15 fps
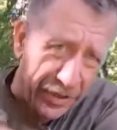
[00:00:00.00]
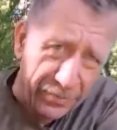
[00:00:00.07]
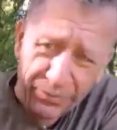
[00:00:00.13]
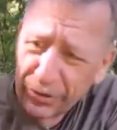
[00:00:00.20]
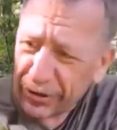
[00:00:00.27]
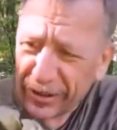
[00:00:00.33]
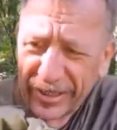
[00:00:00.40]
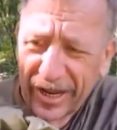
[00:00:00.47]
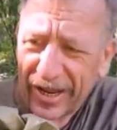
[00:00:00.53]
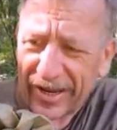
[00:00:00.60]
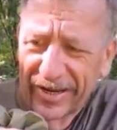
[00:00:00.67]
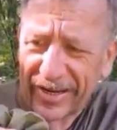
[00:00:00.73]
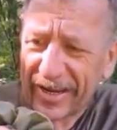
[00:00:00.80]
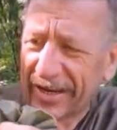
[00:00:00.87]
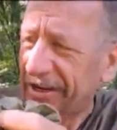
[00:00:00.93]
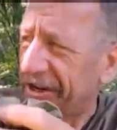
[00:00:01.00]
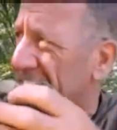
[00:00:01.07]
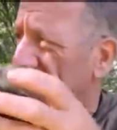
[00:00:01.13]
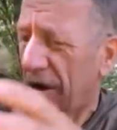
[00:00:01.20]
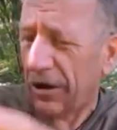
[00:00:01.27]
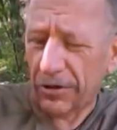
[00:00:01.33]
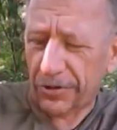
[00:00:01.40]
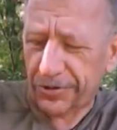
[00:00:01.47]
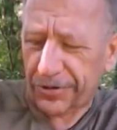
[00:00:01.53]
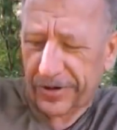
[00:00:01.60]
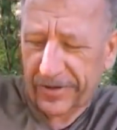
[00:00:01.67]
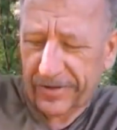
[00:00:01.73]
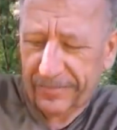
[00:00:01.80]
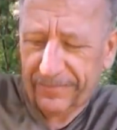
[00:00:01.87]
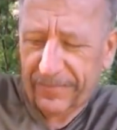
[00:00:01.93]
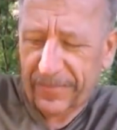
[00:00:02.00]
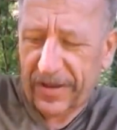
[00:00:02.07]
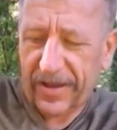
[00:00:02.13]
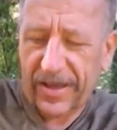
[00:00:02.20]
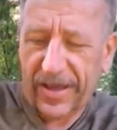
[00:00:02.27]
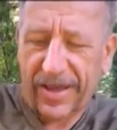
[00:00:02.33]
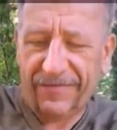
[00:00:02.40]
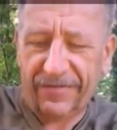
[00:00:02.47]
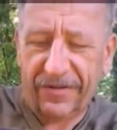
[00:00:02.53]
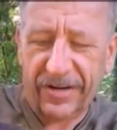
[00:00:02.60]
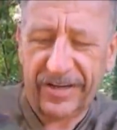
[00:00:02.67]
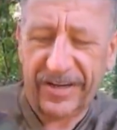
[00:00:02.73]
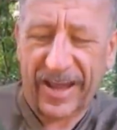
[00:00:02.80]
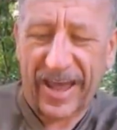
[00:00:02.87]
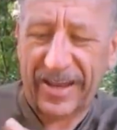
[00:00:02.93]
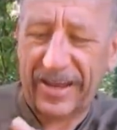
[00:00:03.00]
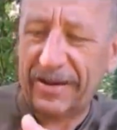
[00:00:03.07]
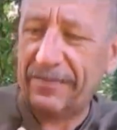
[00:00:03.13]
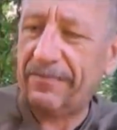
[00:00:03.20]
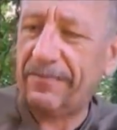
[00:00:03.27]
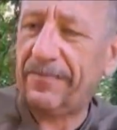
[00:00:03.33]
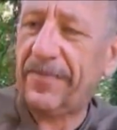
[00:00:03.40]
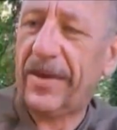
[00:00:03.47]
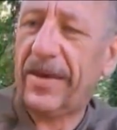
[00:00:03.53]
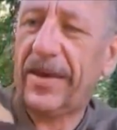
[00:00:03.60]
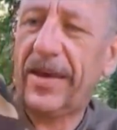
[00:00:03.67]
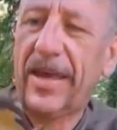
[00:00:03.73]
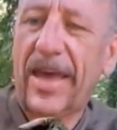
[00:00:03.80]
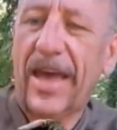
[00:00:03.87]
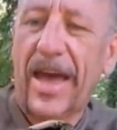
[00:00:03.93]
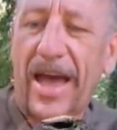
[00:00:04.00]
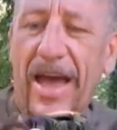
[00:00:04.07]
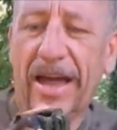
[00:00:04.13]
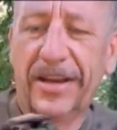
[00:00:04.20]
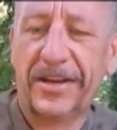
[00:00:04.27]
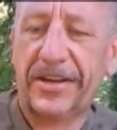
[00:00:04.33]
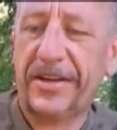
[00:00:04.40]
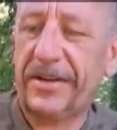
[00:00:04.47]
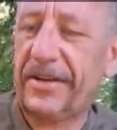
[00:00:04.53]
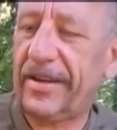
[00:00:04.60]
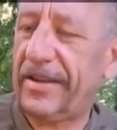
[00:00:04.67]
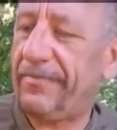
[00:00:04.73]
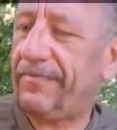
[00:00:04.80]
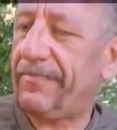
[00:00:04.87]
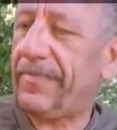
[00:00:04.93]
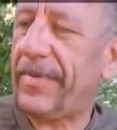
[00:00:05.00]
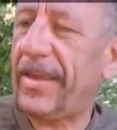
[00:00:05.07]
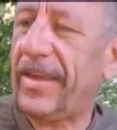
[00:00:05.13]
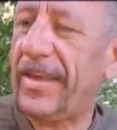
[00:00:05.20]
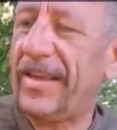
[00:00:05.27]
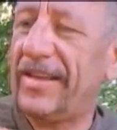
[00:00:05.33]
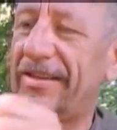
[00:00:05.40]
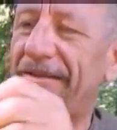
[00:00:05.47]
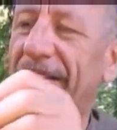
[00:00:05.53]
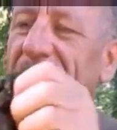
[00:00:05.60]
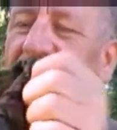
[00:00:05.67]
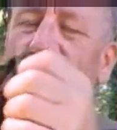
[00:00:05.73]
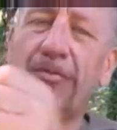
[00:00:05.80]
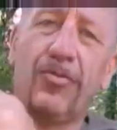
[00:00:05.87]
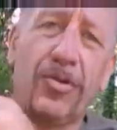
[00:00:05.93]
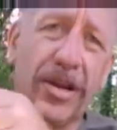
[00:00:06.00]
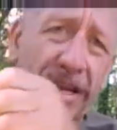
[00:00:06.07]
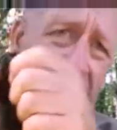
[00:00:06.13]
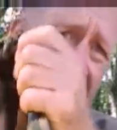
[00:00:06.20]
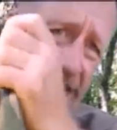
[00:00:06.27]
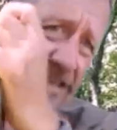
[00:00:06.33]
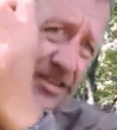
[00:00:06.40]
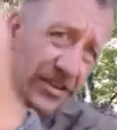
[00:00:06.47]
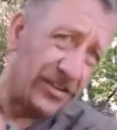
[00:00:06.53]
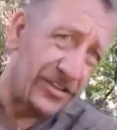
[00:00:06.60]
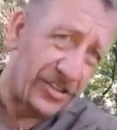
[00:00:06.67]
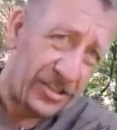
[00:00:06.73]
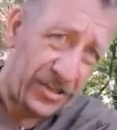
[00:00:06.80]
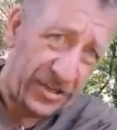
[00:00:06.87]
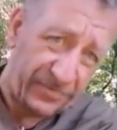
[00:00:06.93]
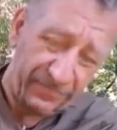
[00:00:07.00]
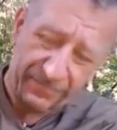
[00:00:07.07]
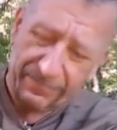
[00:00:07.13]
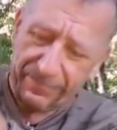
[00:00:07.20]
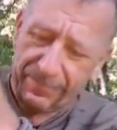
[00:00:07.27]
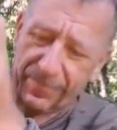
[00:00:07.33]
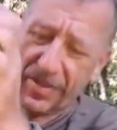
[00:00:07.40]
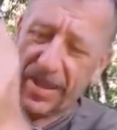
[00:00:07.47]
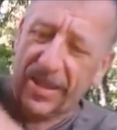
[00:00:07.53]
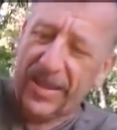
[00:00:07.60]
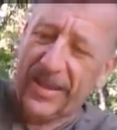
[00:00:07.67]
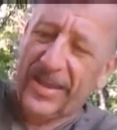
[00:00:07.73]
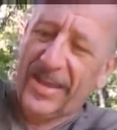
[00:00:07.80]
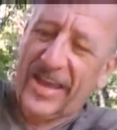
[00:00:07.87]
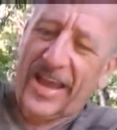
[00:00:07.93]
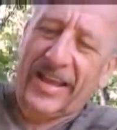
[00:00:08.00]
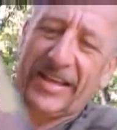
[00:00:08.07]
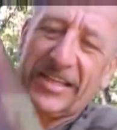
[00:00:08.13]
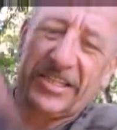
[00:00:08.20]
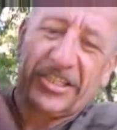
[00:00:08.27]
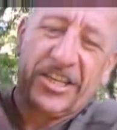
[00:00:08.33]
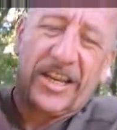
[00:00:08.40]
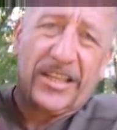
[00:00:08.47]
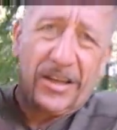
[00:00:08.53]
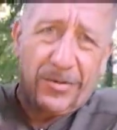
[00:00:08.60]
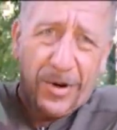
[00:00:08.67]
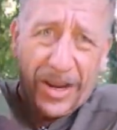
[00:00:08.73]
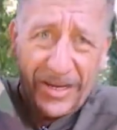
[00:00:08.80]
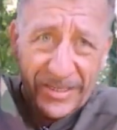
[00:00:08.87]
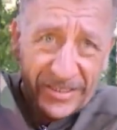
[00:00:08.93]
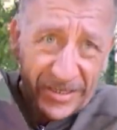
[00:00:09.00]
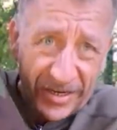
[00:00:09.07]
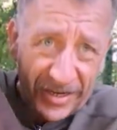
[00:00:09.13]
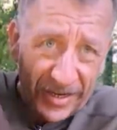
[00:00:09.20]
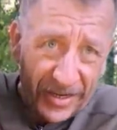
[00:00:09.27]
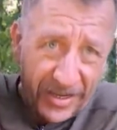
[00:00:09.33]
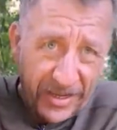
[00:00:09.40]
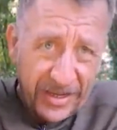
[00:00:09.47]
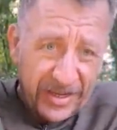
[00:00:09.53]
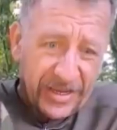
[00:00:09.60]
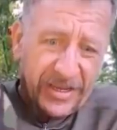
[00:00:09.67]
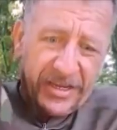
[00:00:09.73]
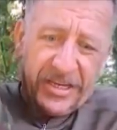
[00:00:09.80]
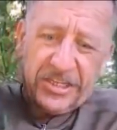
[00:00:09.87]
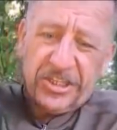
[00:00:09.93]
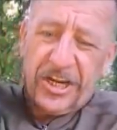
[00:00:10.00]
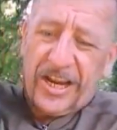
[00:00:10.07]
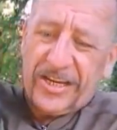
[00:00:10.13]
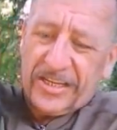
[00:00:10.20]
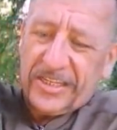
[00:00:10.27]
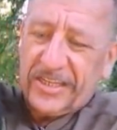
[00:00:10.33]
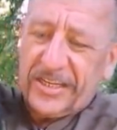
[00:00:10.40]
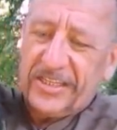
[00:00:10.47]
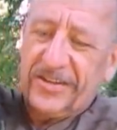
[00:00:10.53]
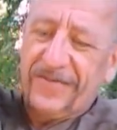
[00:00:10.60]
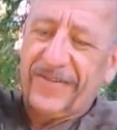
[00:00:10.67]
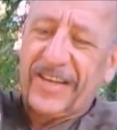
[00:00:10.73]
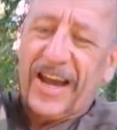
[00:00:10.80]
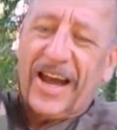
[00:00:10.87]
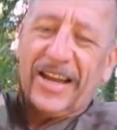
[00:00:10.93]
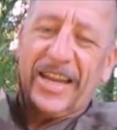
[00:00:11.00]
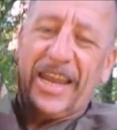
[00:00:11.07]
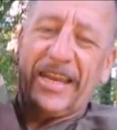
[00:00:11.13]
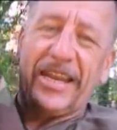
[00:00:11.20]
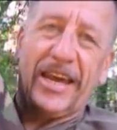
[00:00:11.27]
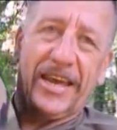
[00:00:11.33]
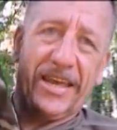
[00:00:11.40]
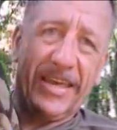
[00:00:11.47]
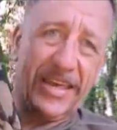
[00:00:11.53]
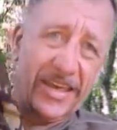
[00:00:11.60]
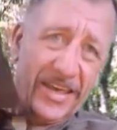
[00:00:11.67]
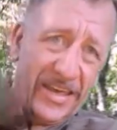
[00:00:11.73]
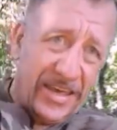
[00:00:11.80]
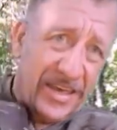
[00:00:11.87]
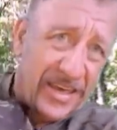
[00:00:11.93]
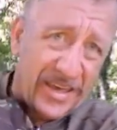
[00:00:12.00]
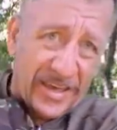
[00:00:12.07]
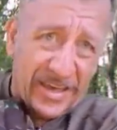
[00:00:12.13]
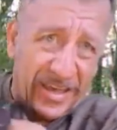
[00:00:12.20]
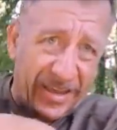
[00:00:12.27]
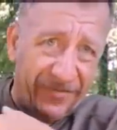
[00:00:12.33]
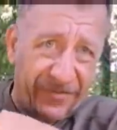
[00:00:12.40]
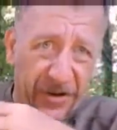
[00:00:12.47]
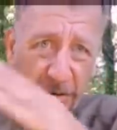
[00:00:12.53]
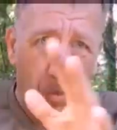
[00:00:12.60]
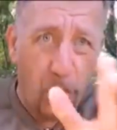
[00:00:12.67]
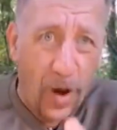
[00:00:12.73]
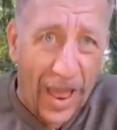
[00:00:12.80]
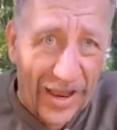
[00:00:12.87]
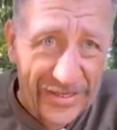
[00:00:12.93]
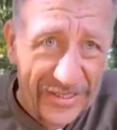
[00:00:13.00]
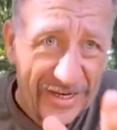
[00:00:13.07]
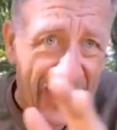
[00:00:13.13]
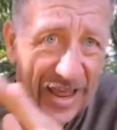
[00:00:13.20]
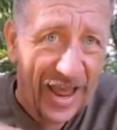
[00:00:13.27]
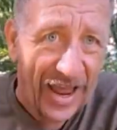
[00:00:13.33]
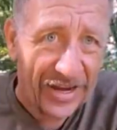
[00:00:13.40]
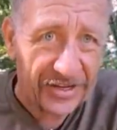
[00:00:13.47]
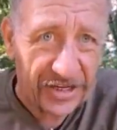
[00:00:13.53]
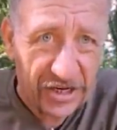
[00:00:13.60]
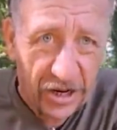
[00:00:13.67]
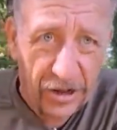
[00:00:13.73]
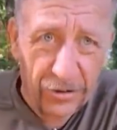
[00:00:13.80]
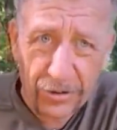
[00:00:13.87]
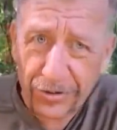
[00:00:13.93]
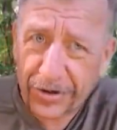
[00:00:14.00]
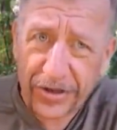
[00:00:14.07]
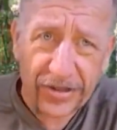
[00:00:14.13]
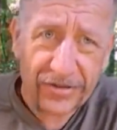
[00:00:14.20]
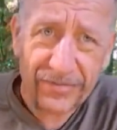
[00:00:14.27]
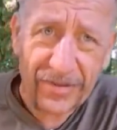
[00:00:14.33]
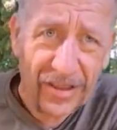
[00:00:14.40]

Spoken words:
People die in the cold every day, and it really does accelerate your chances of dying if you're wet and cold.